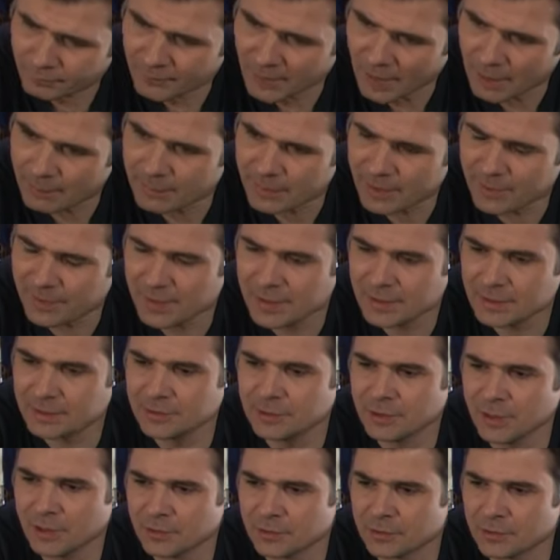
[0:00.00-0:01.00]
I mean, I think,
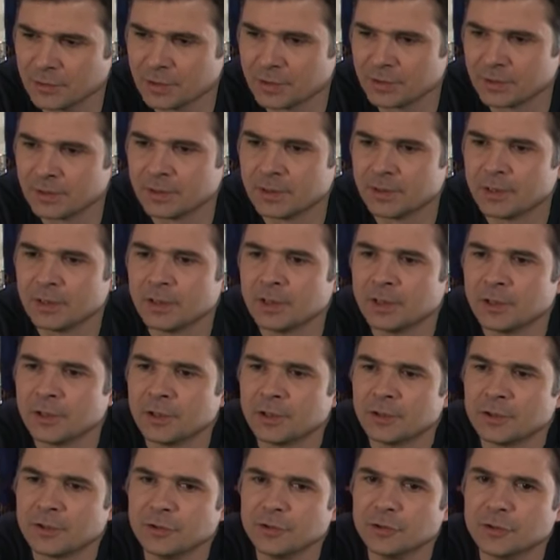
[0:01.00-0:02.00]

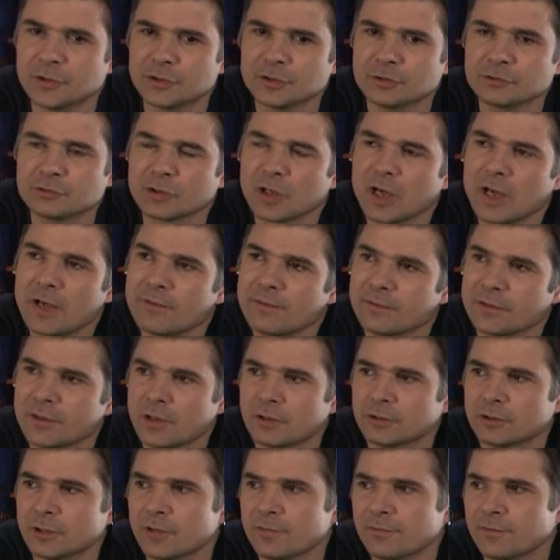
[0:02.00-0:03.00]
you can drive an
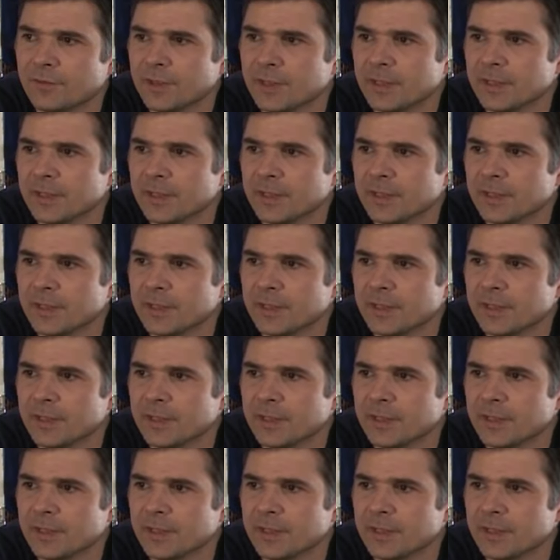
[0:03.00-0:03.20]
ROV